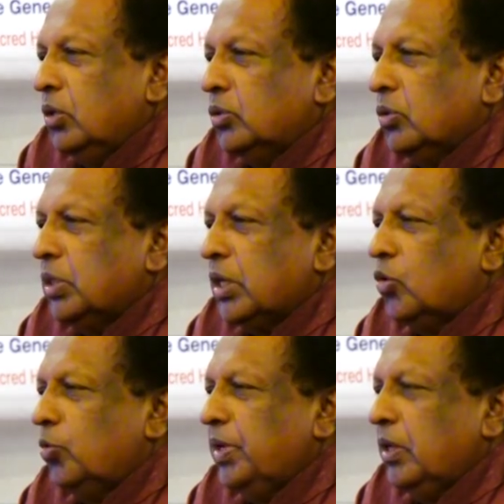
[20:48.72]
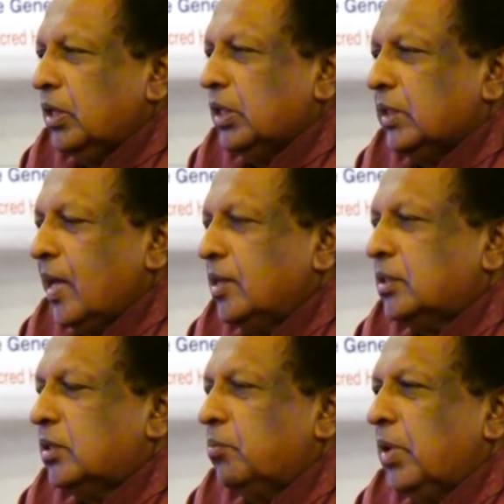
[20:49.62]
So there could be
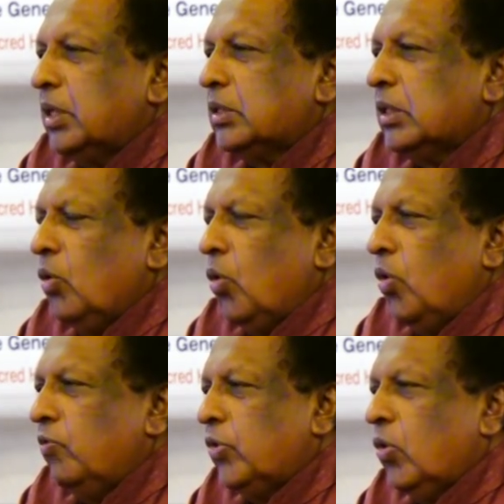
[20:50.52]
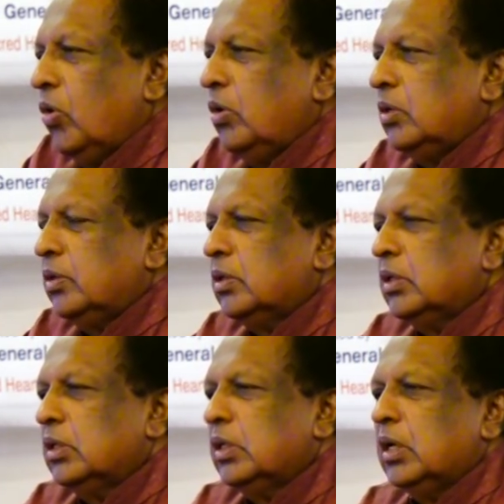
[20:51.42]
that, but overall,
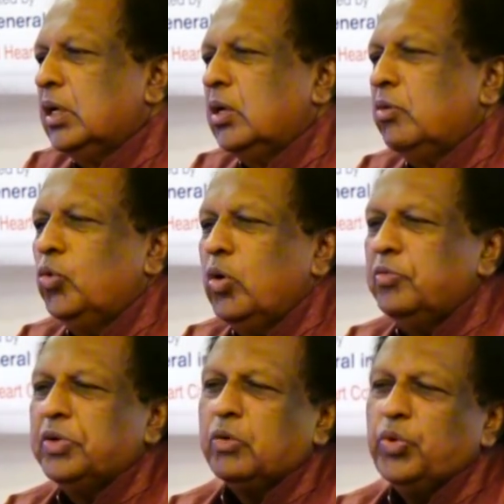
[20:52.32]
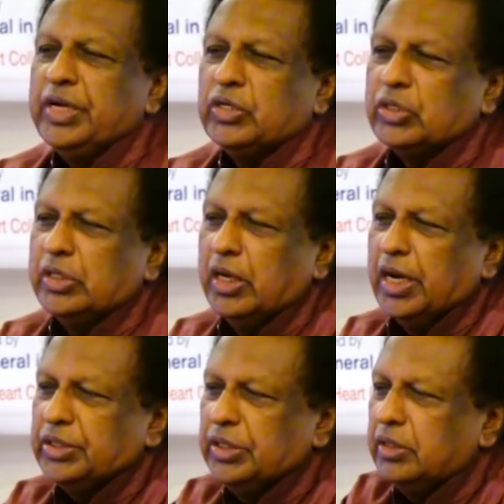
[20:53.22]
whoever wins the
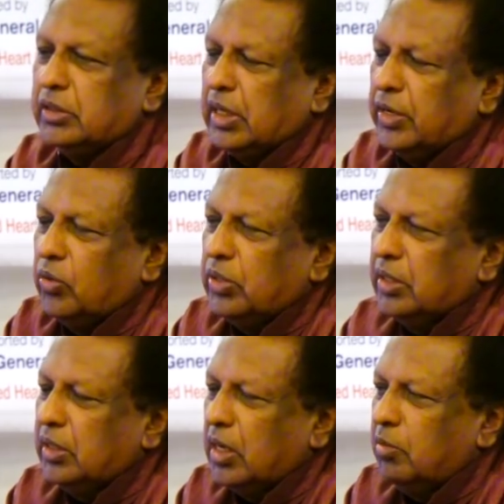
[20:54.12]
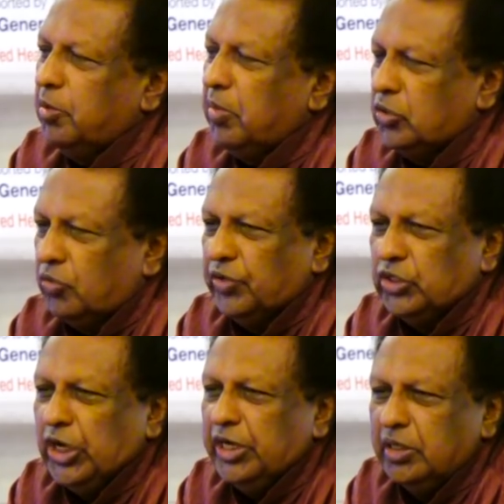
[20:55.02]
elections, I don't think there will be much of a
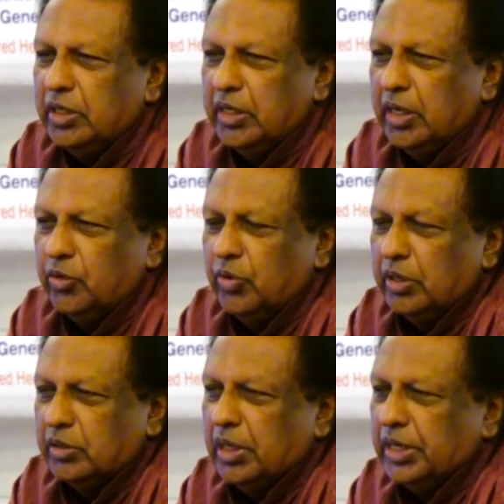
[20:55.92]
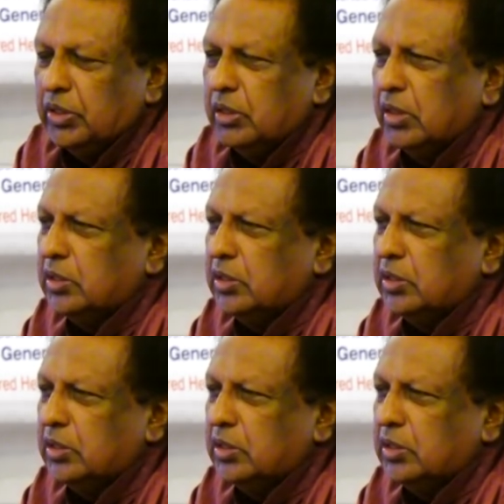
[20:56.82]
change in India-US relations.